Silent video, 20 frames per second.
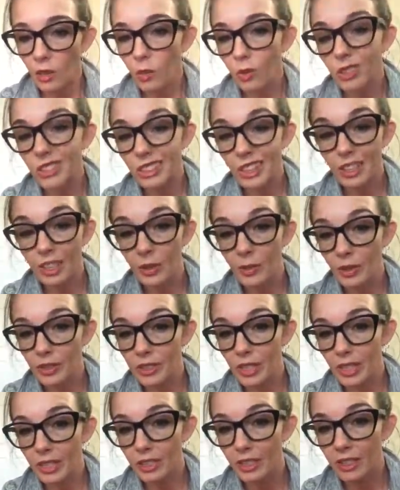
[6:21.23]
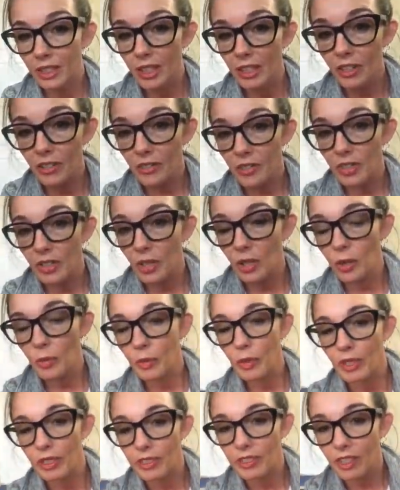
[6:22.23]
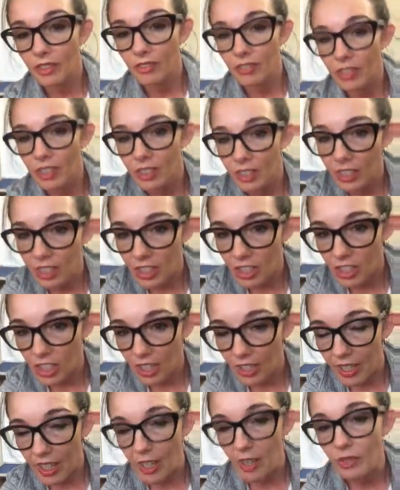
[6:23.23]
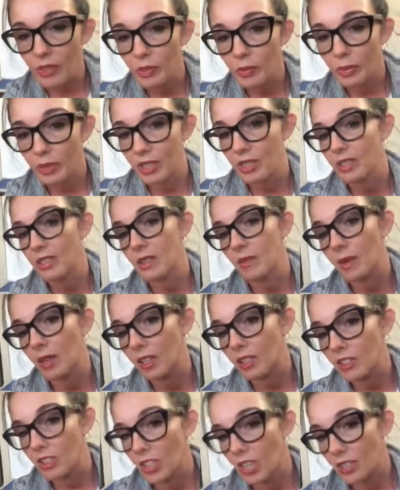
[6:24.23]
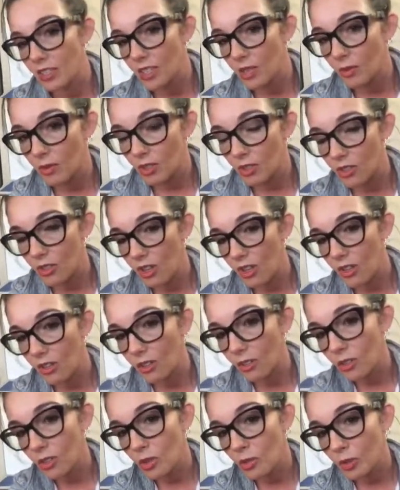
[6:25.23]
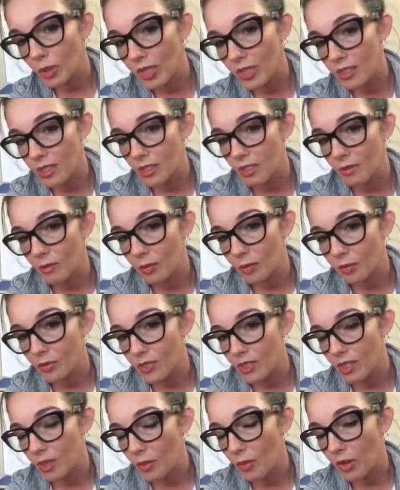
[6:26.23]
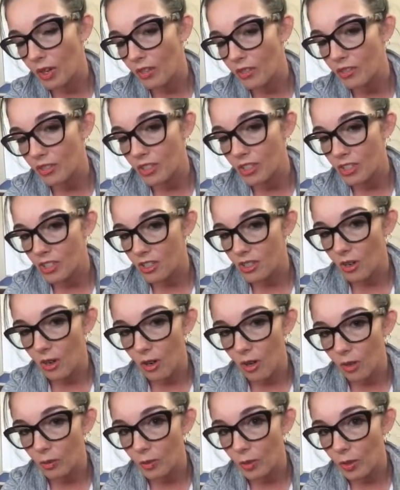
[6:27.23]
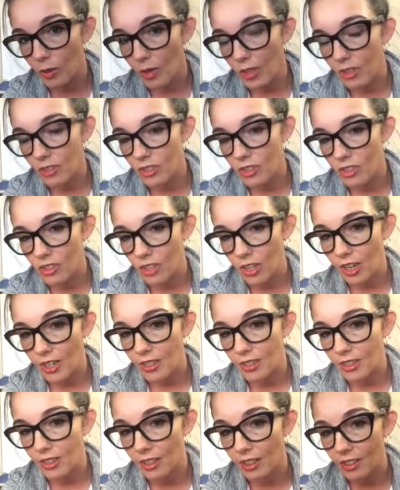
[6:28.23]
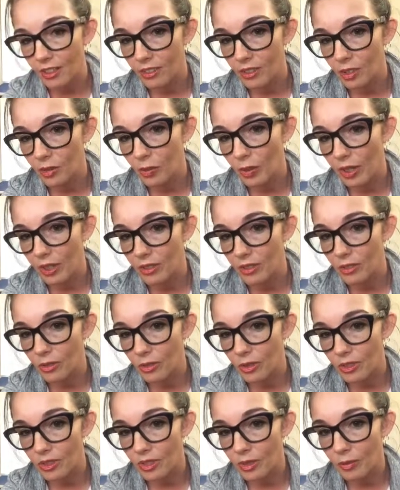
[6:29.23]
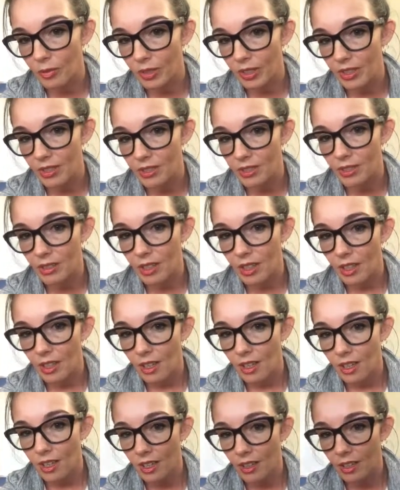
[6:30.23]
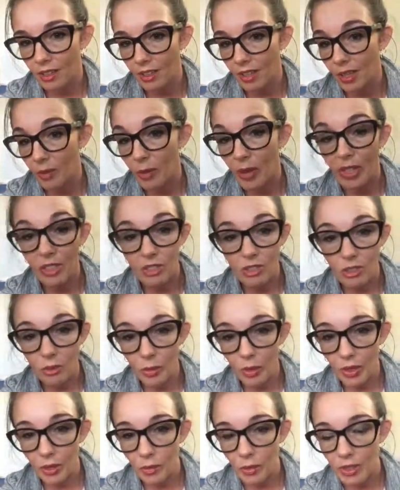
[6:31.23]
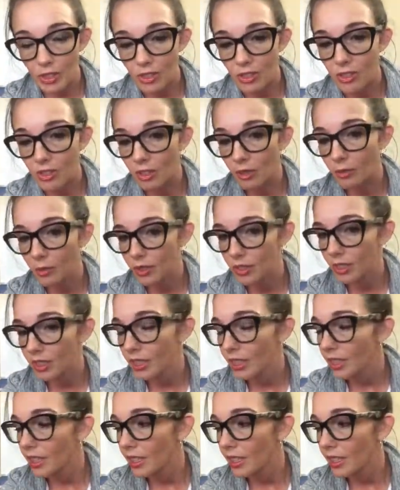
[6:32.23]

We'll talk about that in another video, but definitely check out the place command. Test it with your dog. Go do place in somewhere other than just the home. Go out and try the electric box or someplace like a bench. A park bench is a good one.